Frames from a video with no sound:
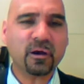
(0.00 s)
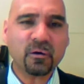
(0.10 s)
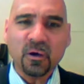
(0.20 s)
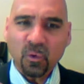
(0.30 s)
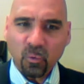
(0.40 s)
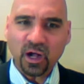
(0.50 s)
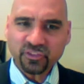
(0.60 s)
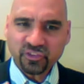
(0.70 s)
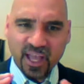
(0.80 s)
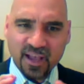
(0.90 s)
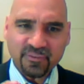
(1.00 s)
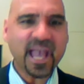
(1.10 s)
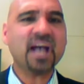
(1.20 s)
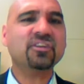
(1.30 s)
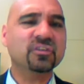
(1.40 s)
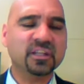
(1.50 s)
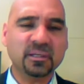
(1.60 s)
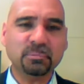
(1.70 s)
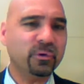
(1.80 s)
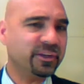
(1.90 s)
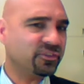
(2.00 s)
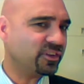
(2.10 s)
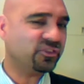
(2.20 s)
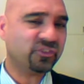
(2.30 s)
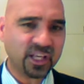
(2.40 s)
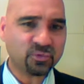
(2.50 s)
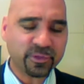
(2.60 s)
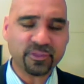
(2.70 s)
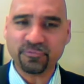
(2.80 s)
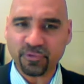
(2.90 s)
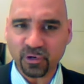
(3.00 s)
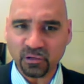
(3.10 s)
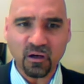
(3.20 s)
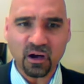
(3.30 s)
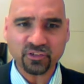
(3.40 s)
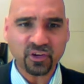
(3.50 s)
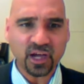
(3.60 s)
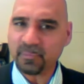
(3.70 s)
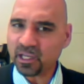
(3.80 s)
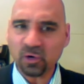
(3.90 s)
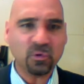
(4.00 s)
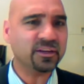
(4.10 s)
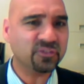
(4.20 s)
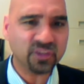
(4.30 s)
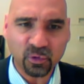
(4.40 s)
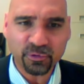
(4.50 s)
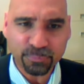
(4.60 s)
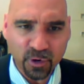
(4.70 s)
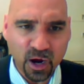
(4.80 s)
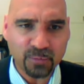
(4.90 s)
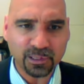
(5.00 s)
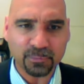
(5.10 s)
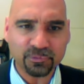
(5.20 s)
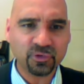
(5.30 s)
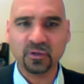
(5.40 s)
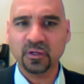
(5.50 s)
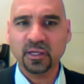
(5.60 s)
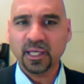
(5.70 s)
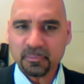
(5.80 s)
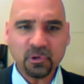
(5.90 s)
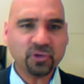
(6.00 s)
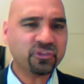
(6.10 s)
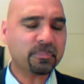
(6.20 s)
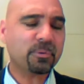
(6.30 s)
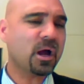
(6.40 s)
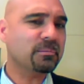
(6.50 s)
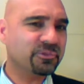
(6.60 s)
Every employer wants to have excellent employees that stays with them for a long time. They don't want to deal with problems.